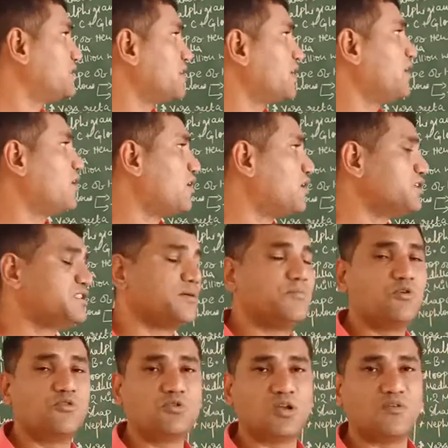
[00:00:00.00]
and large
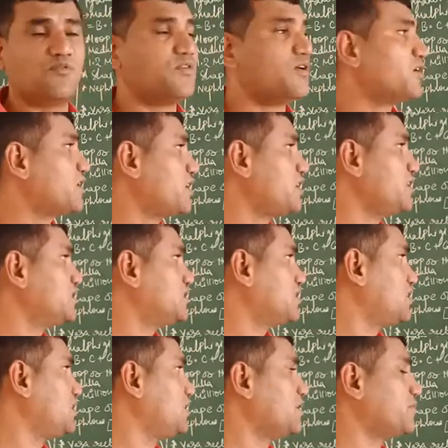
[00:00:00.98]
amount of water is
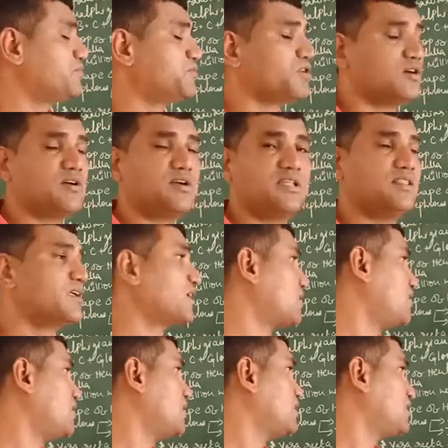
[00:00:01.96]
reabsorbed in the
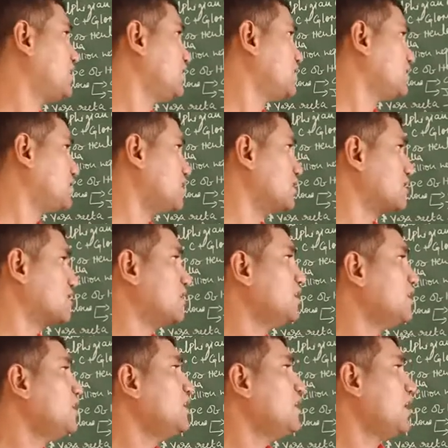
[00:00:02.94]
collecting duct.
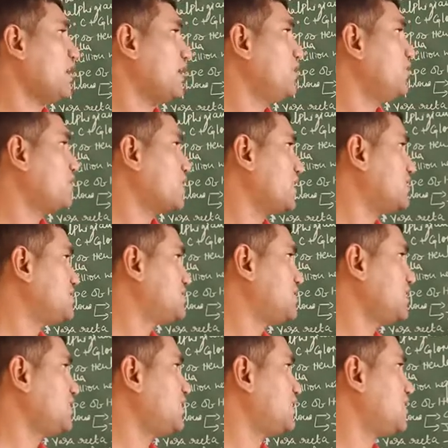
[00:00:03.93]
And you can
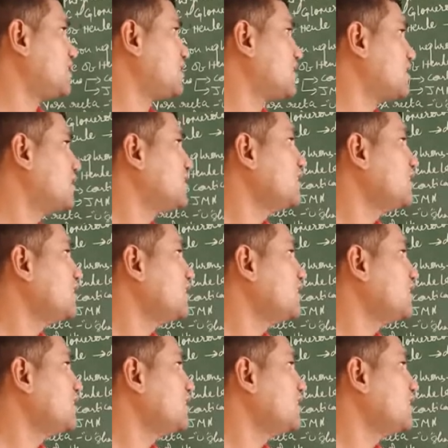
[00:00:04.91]
see that